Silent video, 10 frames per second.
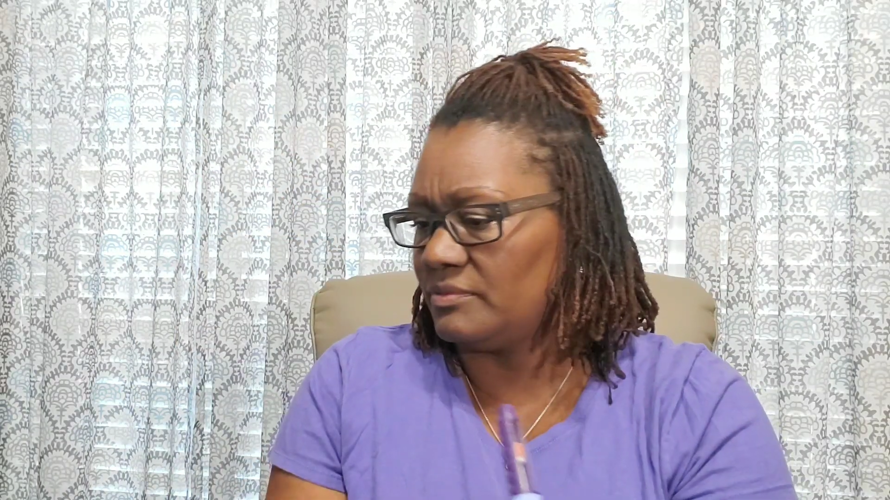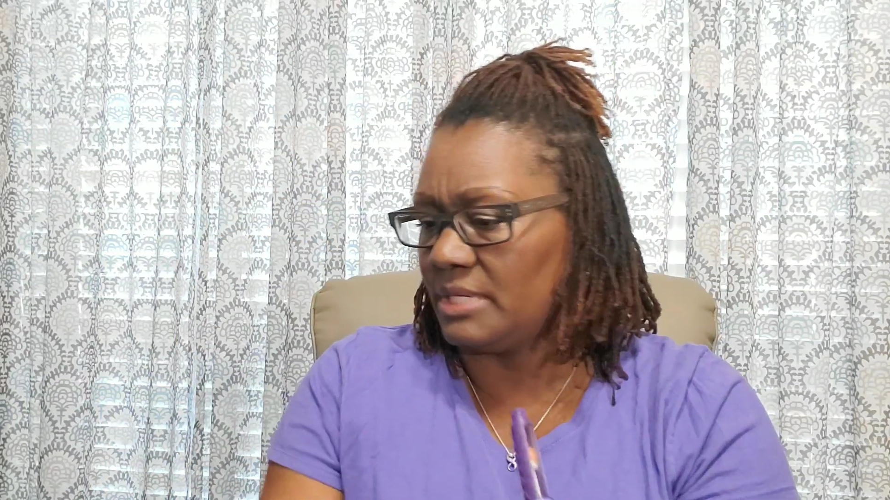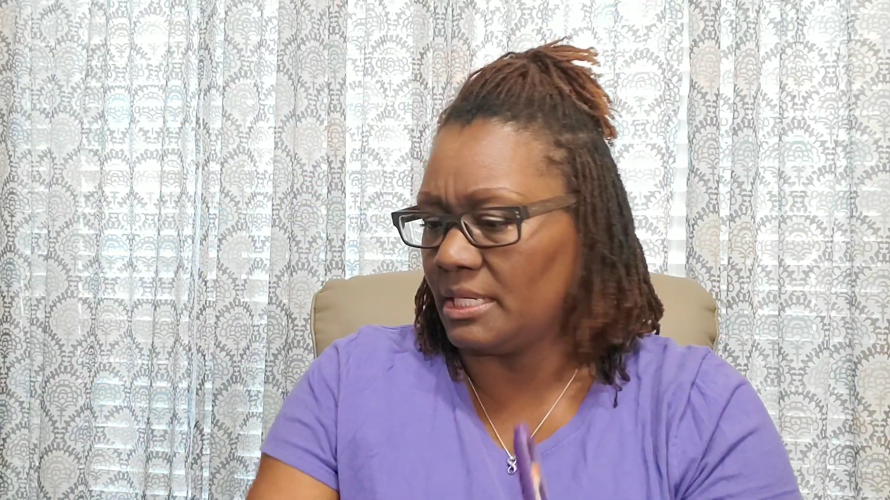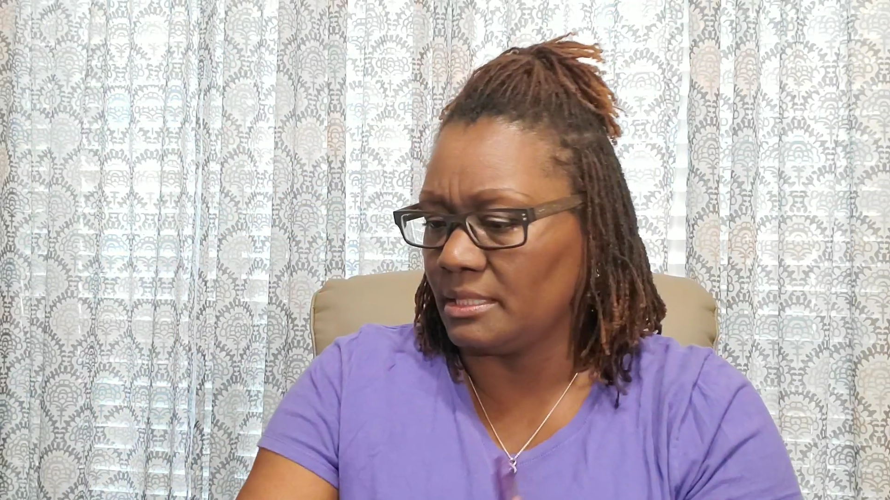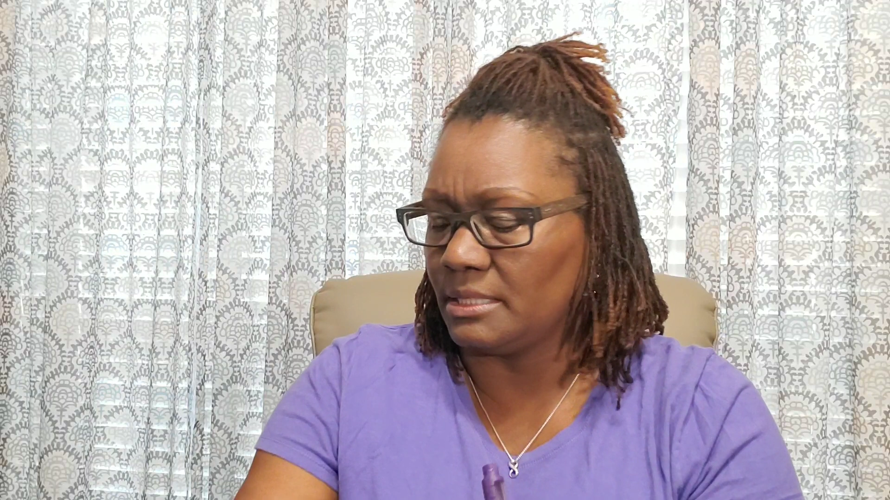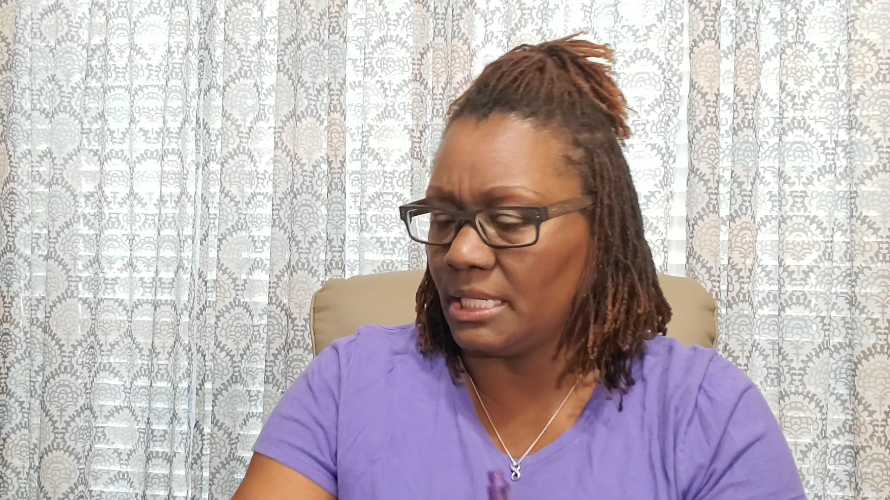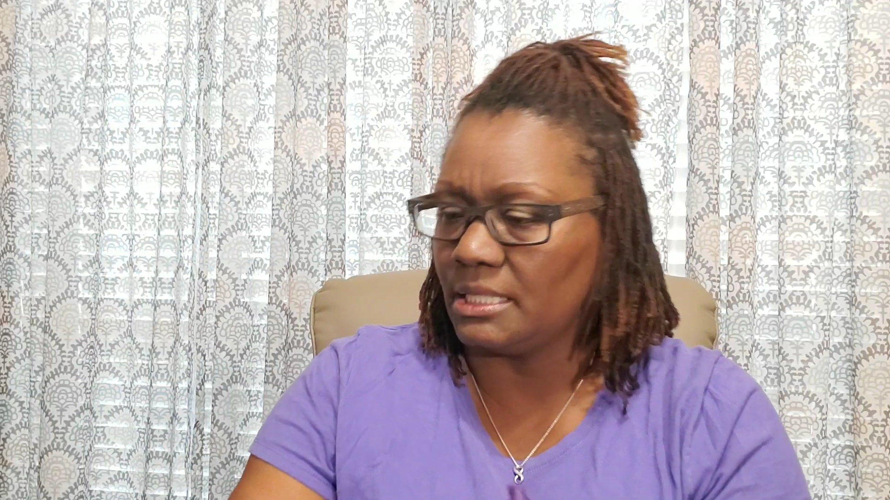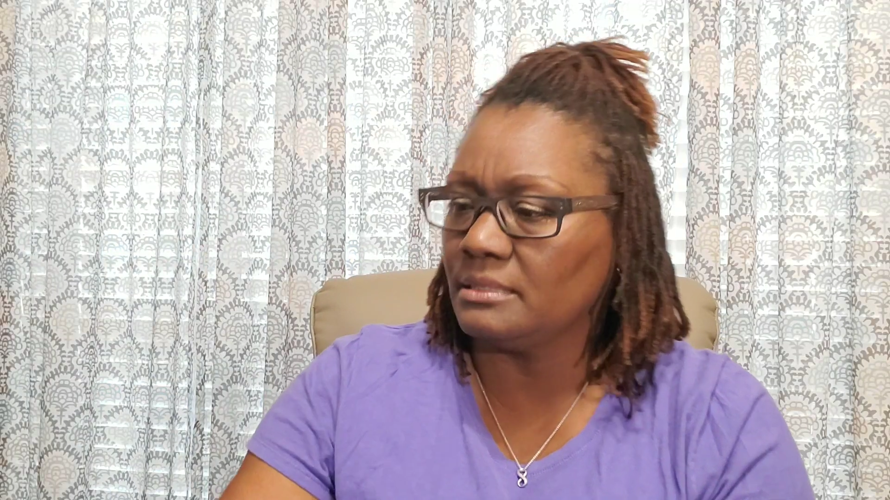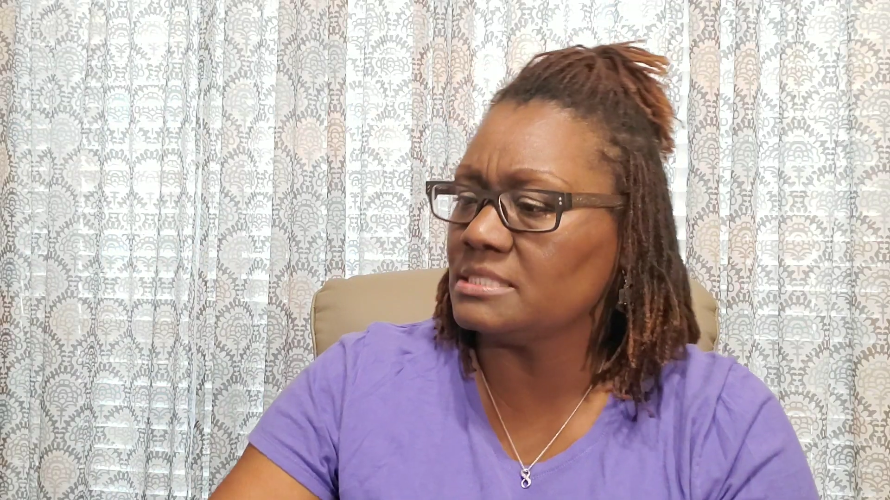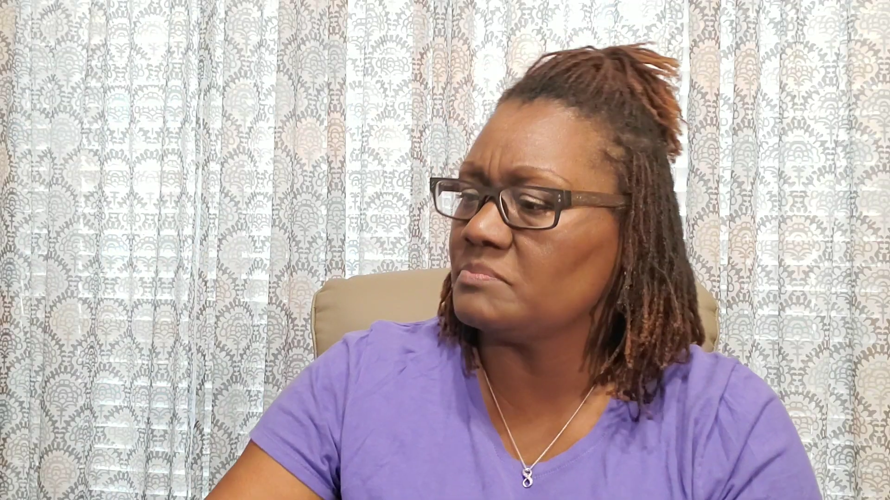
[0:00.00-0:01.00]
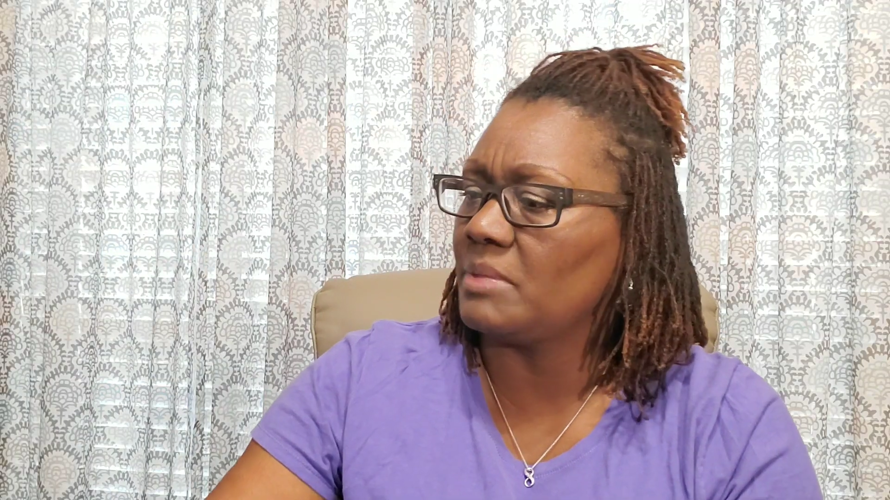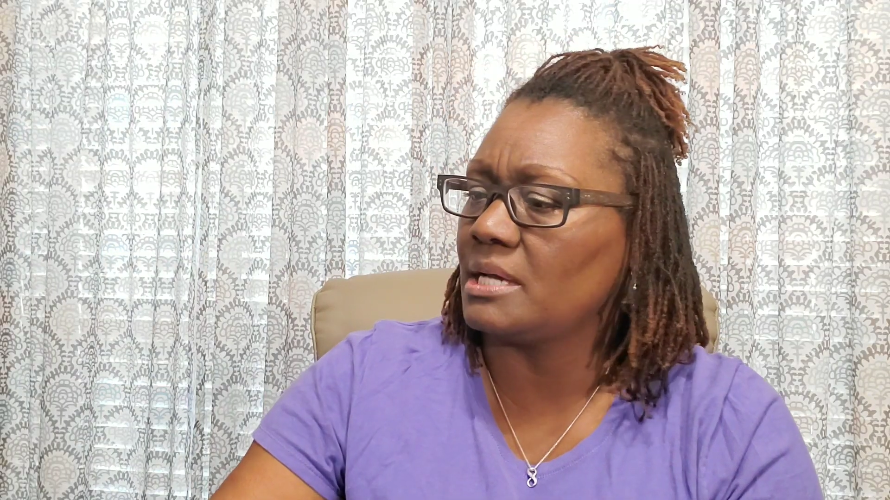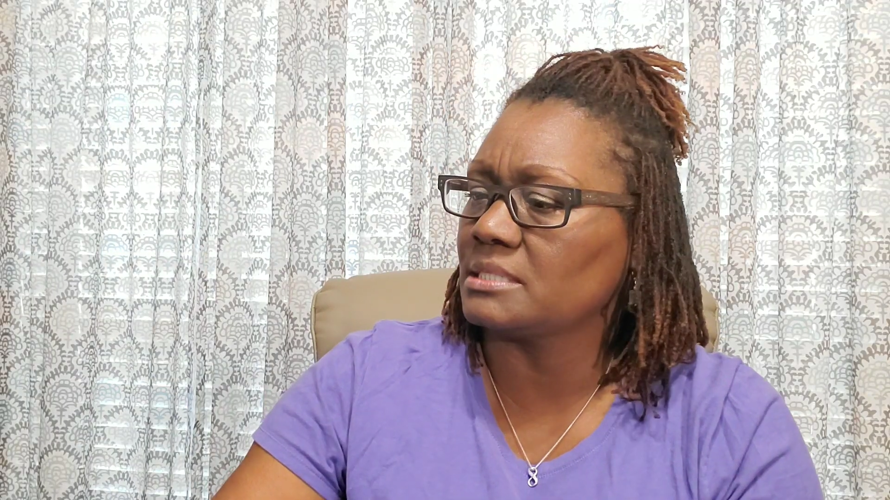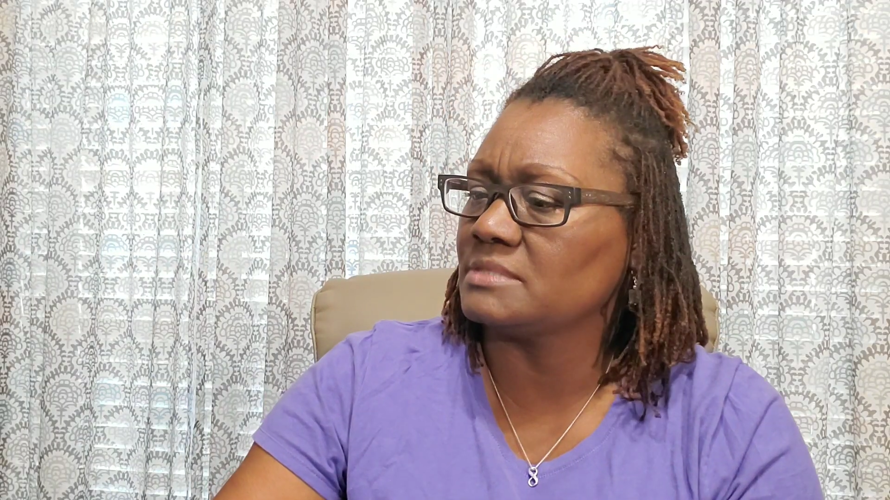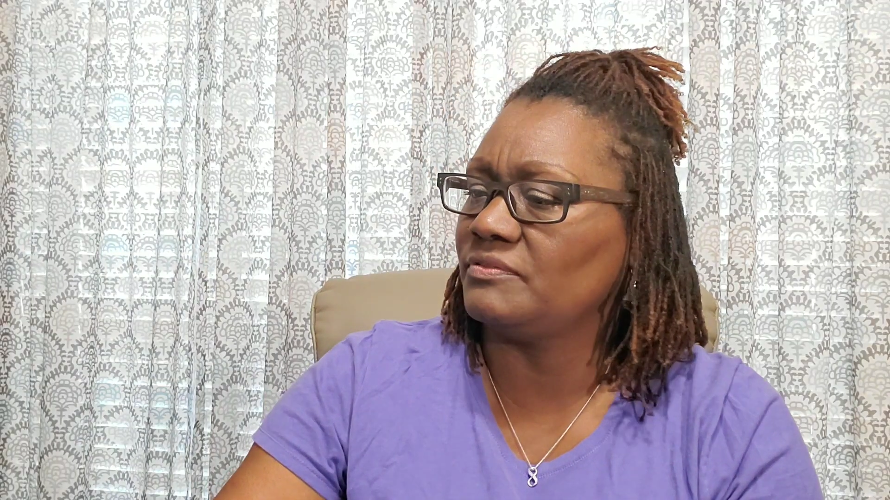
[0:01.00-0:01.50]
I got like this
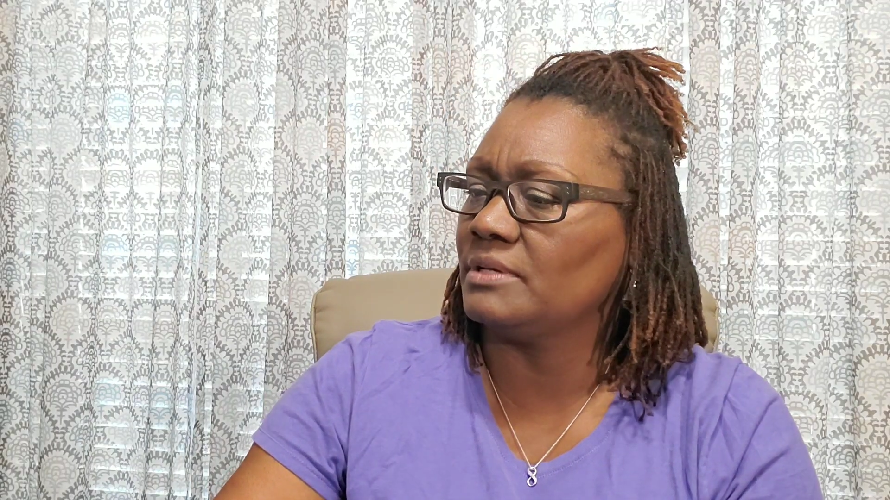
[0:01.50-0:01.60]
box